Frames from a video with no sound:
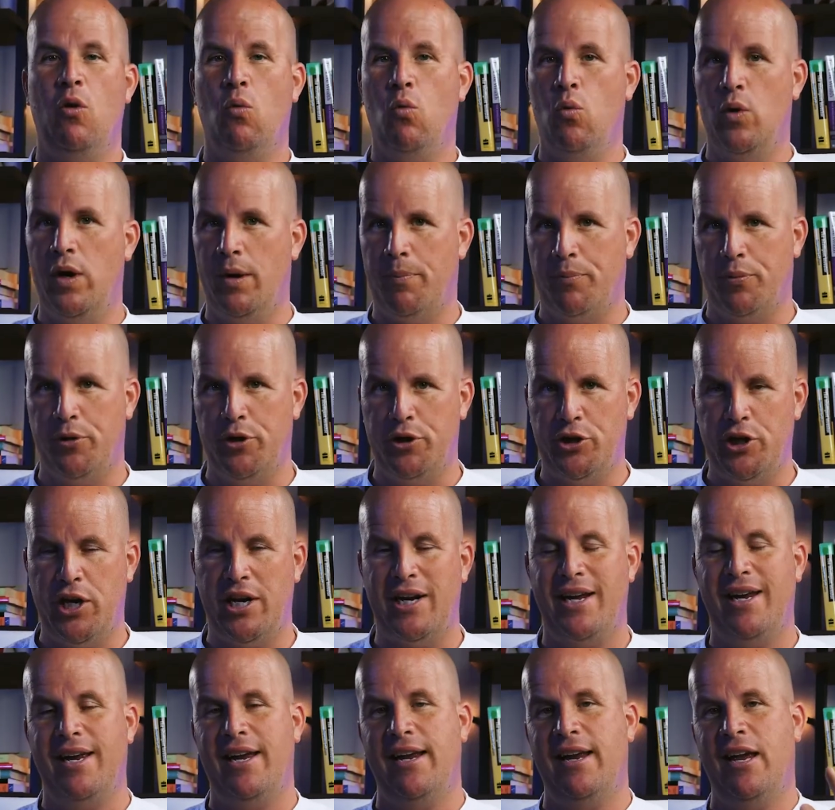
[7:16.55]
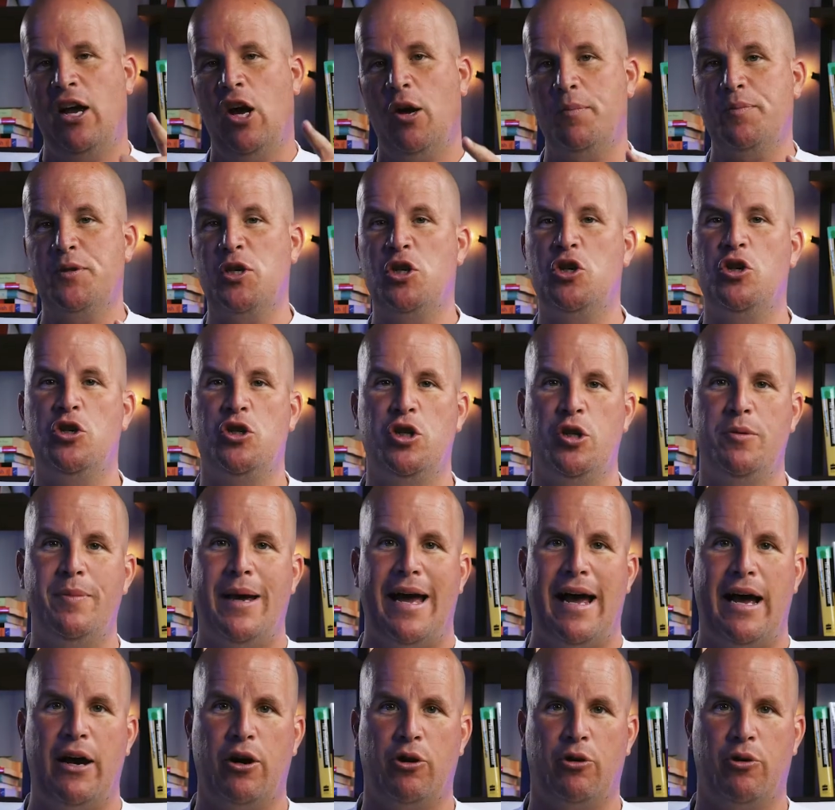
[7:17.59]
We appreciate it. It helps the YouTube
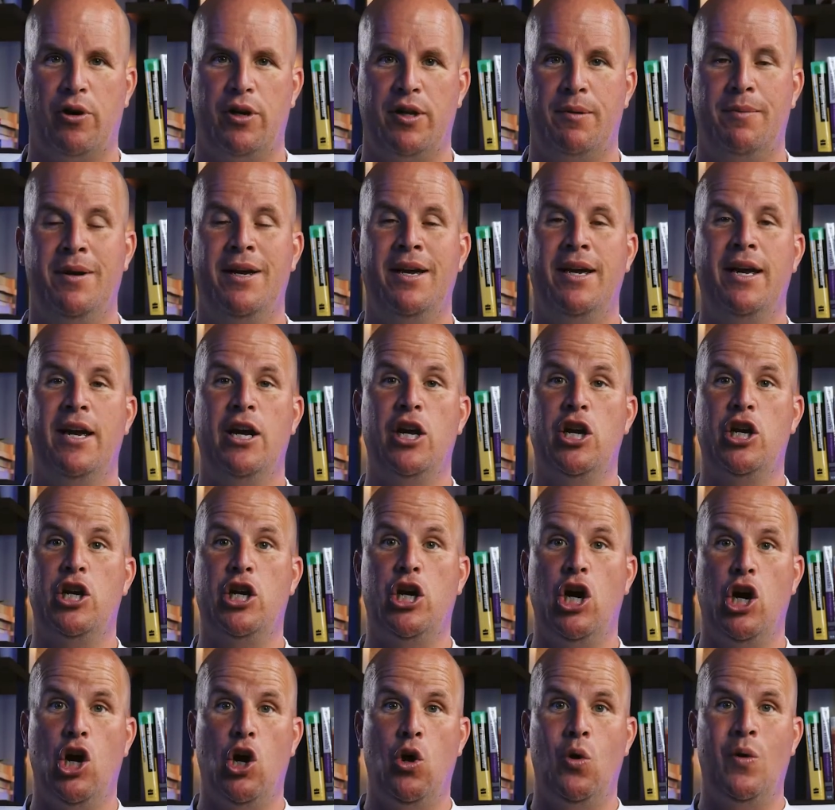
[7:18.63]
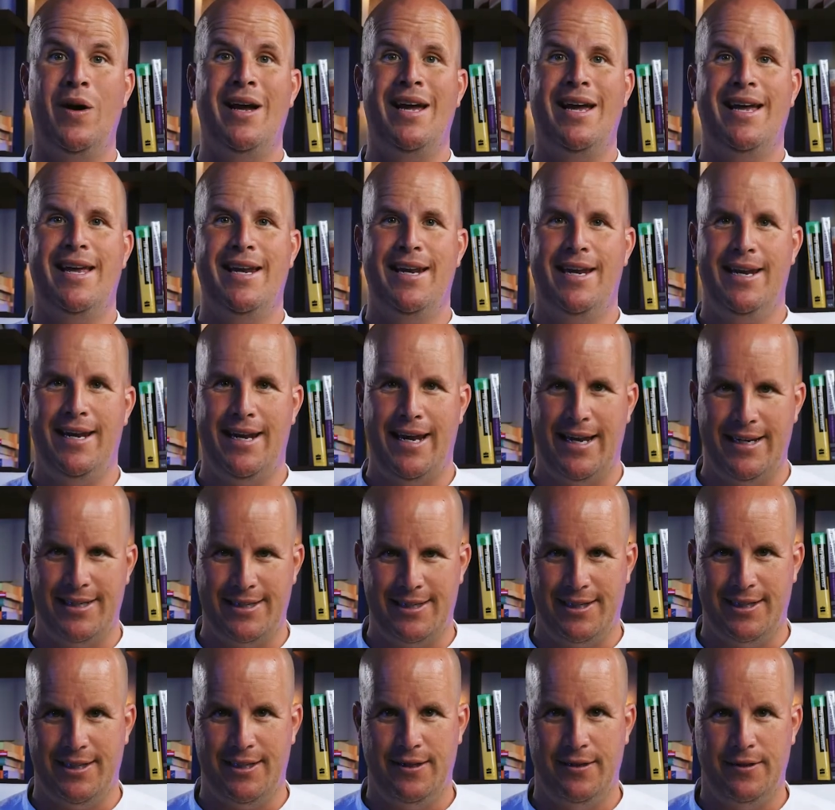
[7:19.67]
algorithm go
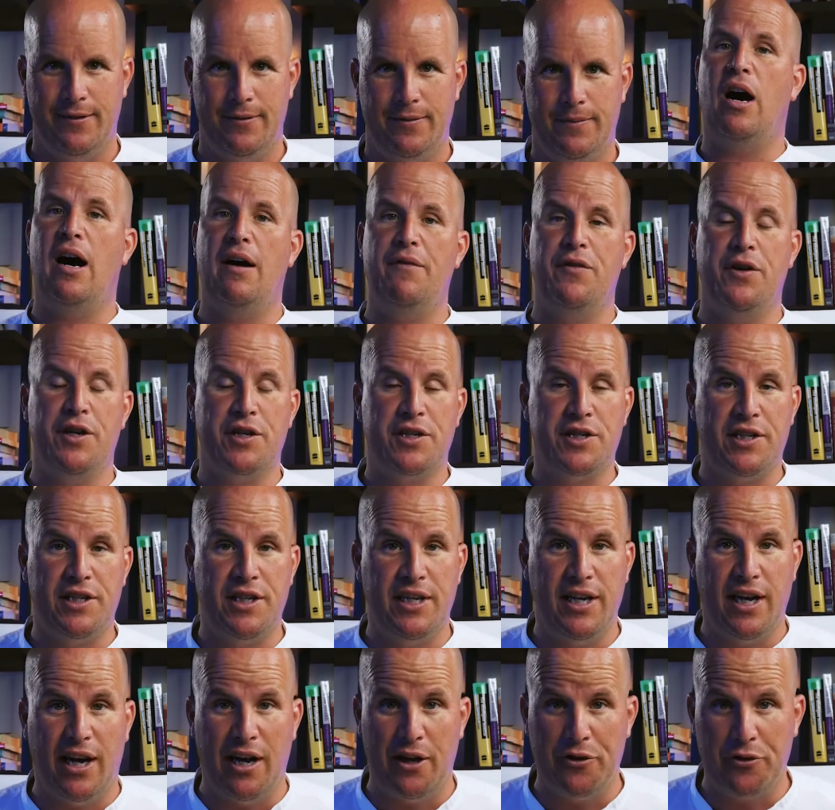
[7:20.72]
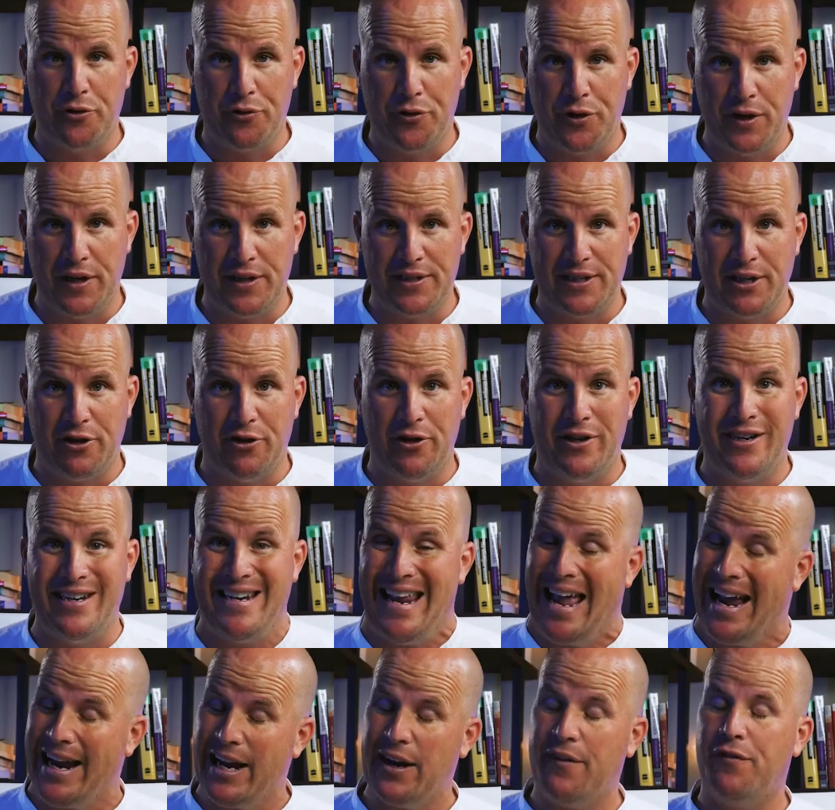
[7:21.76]
nicely. Obviously, other things that are
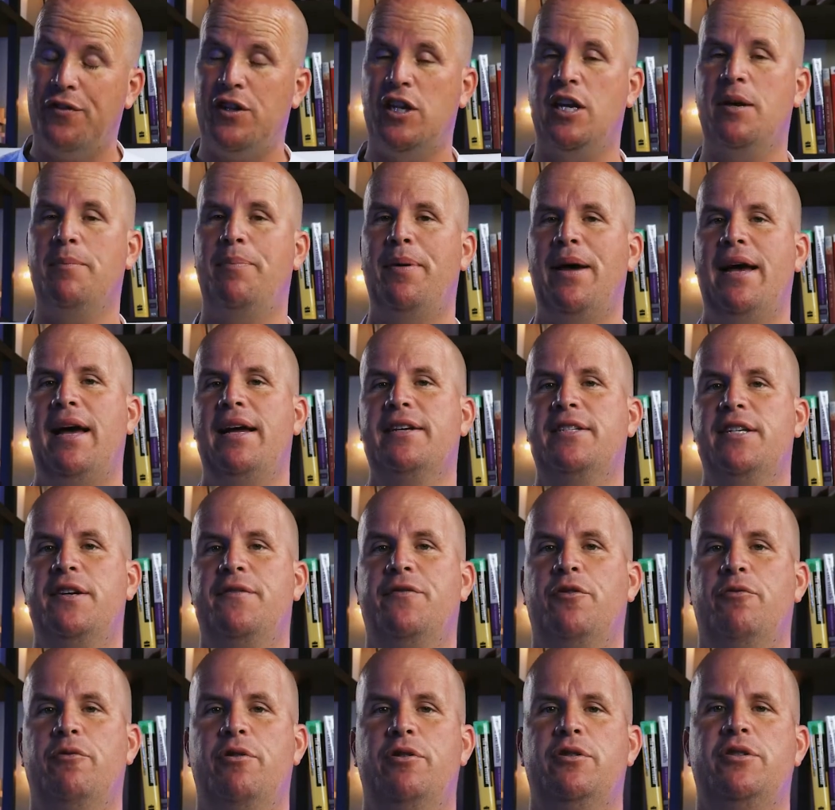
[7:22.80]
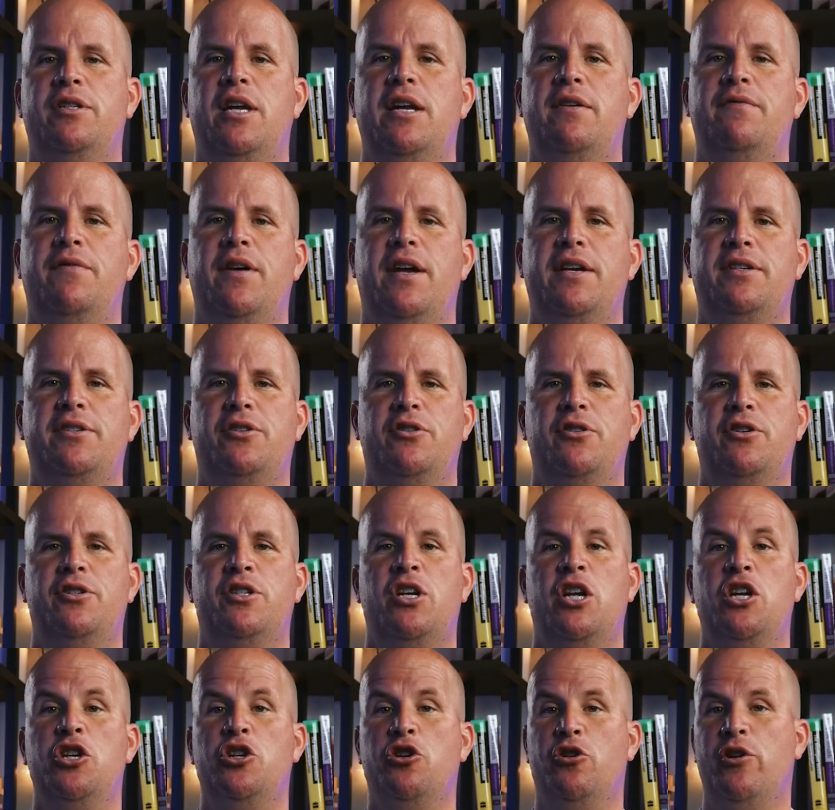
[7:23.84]
negatively impacted for real estate
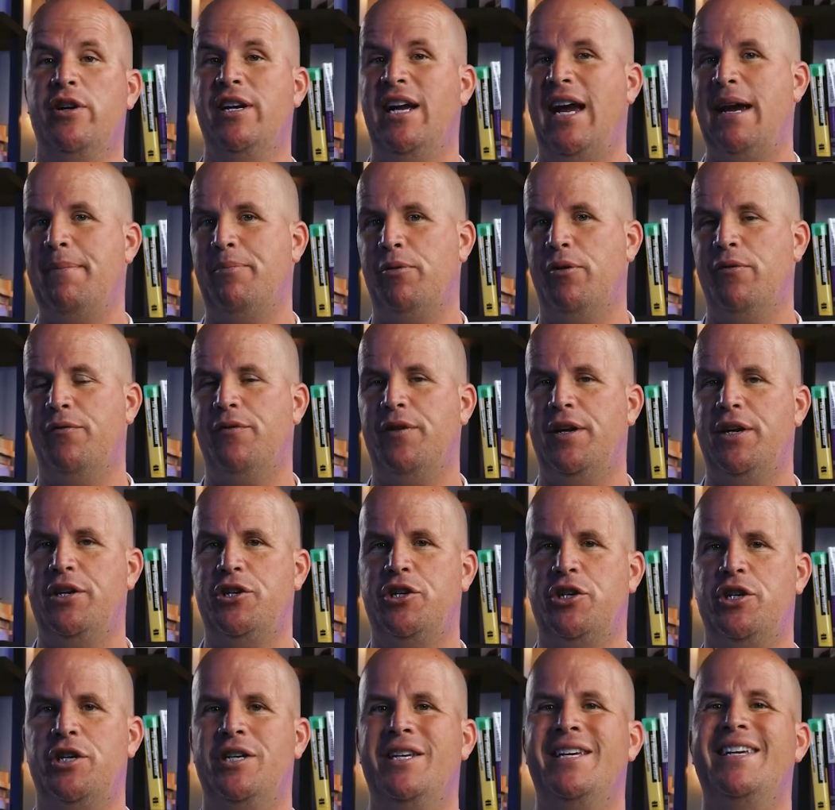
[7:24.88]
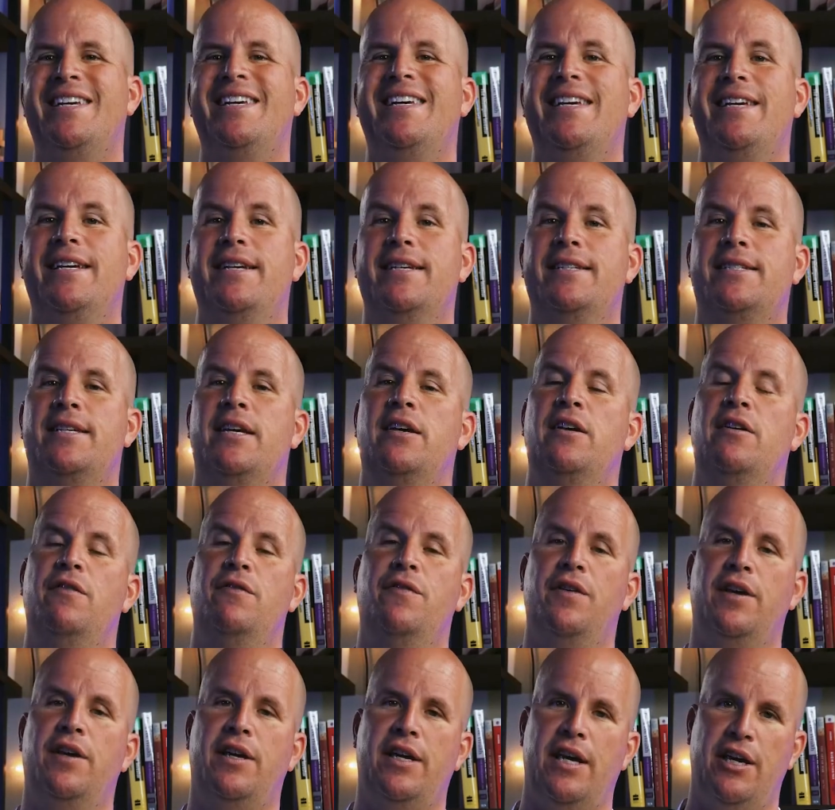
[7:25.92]
investors during hyperinflation is
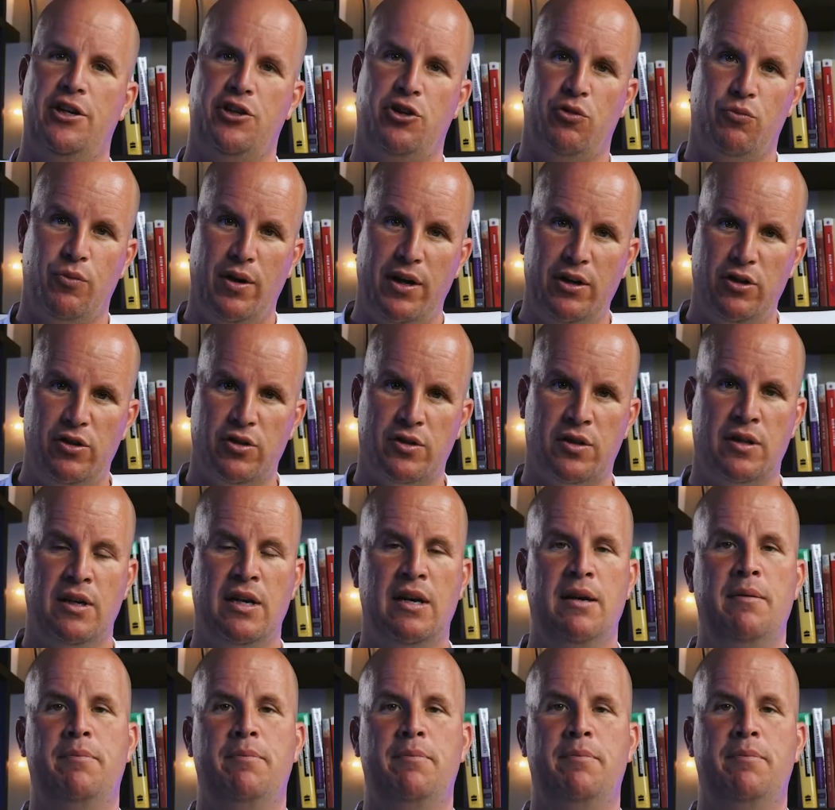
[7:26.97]
vacation rentals.